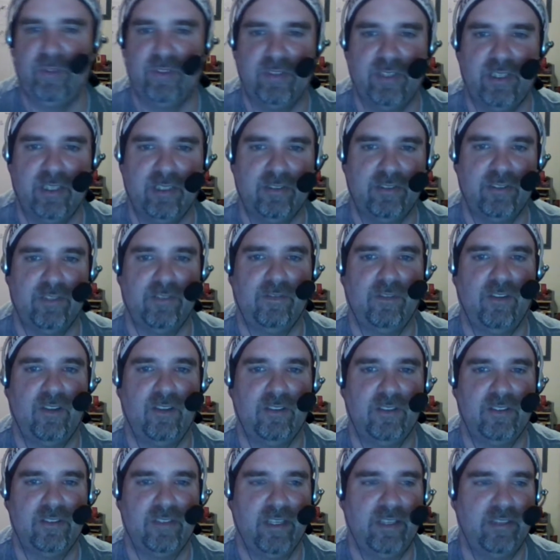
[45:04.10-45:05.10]
for Bound
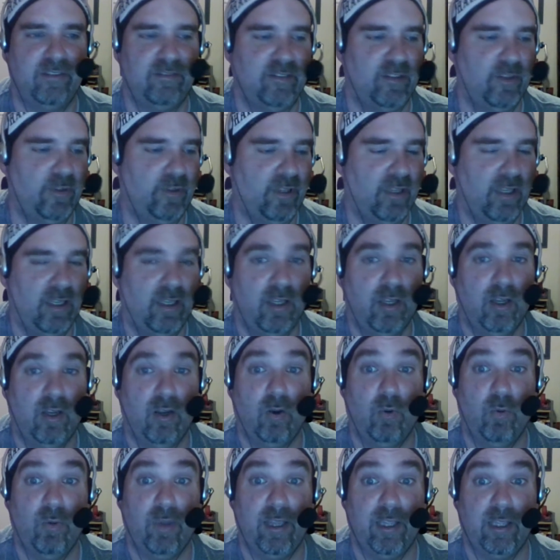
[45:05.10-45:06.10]
for Glory.
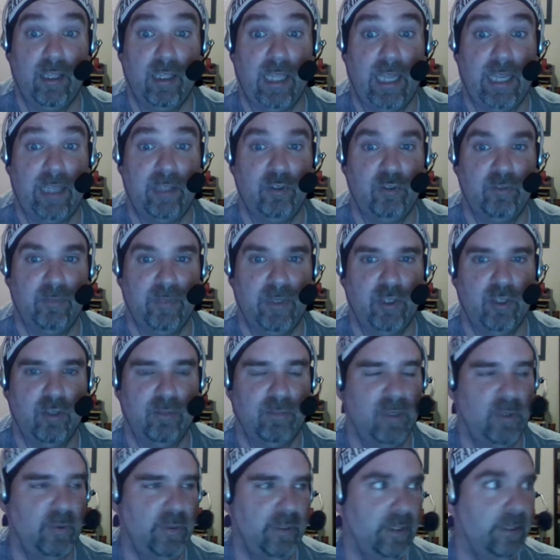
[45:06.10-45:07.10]
Yes, Dr.
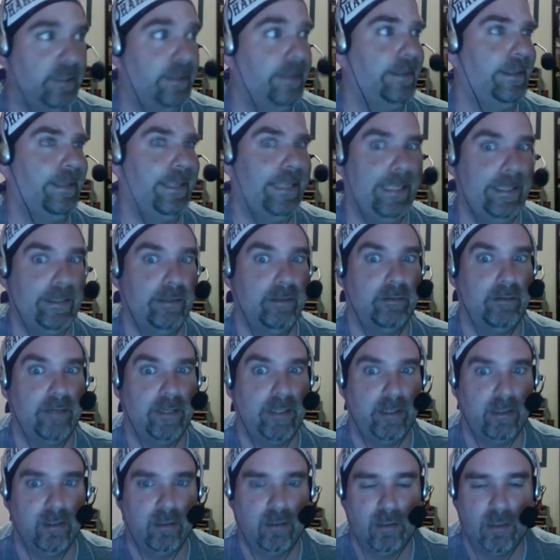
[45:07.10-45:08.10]
Tom needs,
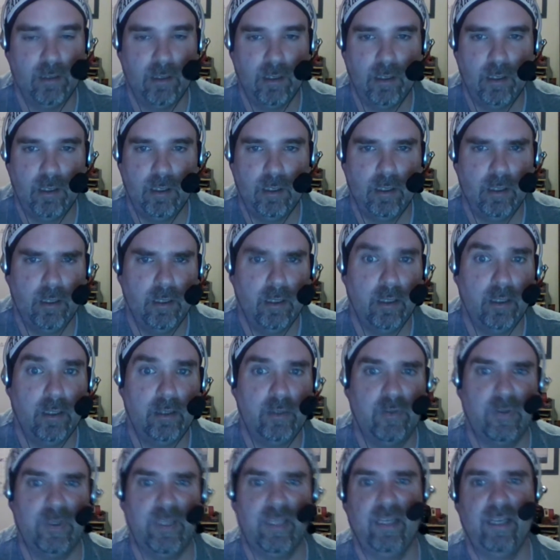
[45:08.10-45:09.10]
needs a nap.
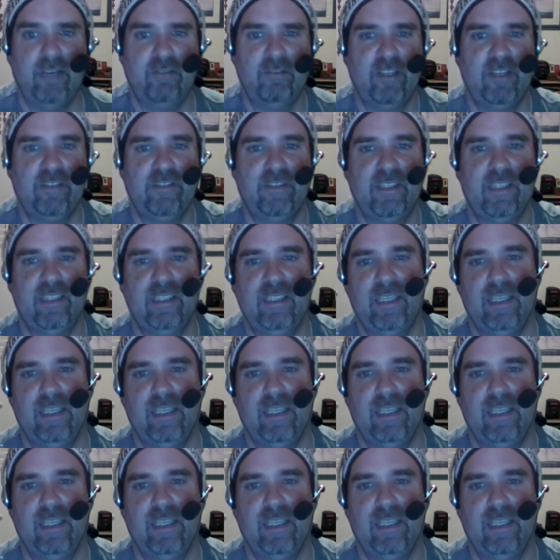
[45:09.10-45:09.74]
And I have my